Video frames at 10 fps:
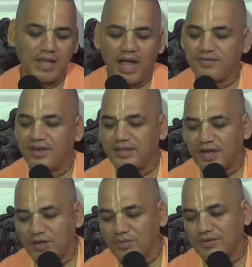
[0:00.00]
Actually,
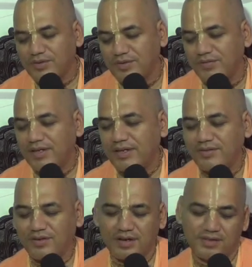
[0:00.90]
that is what the
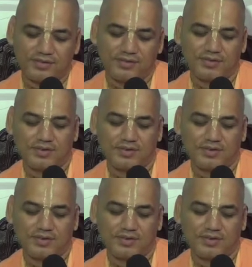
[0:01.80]
civilization is